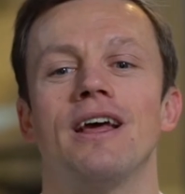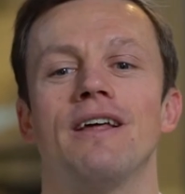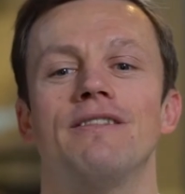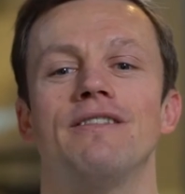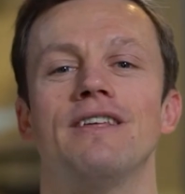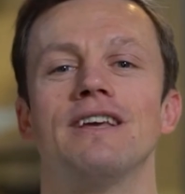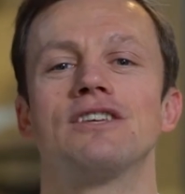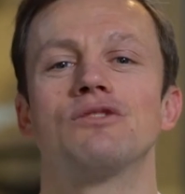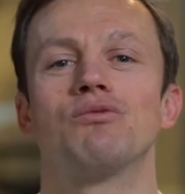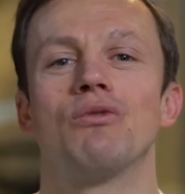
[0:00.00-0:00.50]

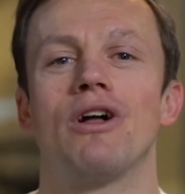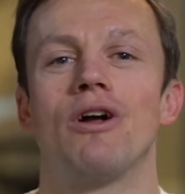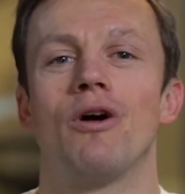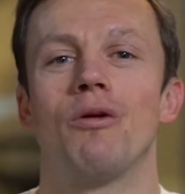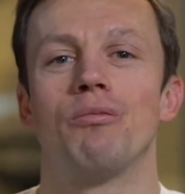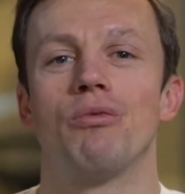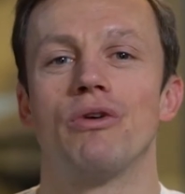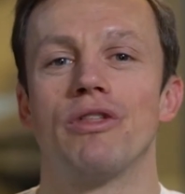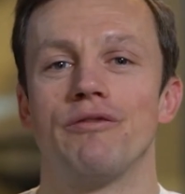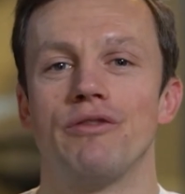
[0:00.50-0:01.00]
This will
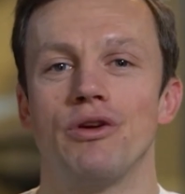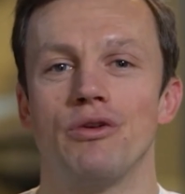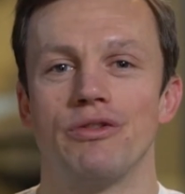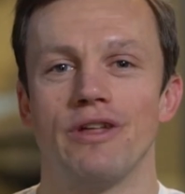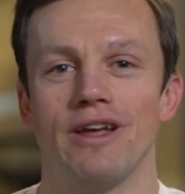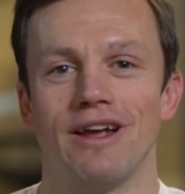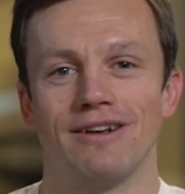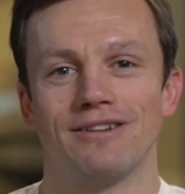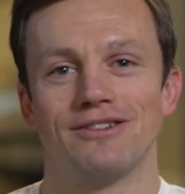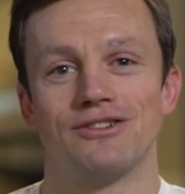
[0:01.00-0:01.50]
help with a few
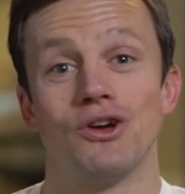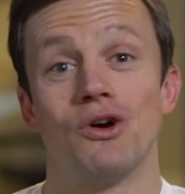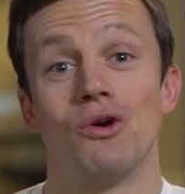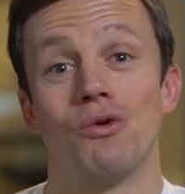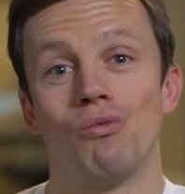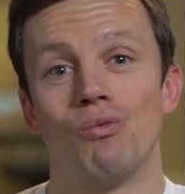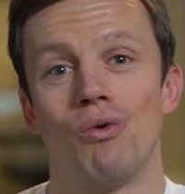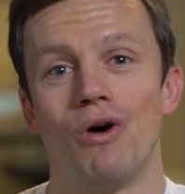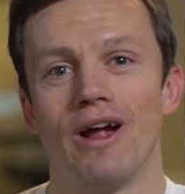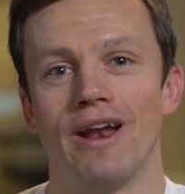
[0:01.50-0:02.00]
things.
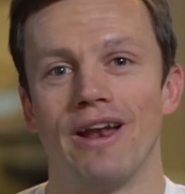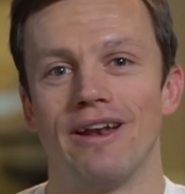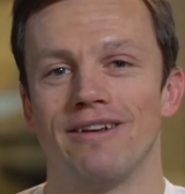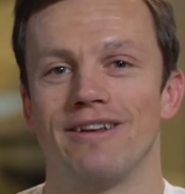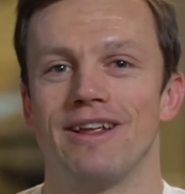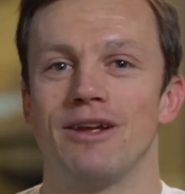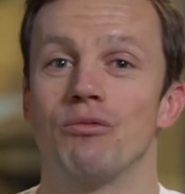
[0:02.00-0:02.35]
1,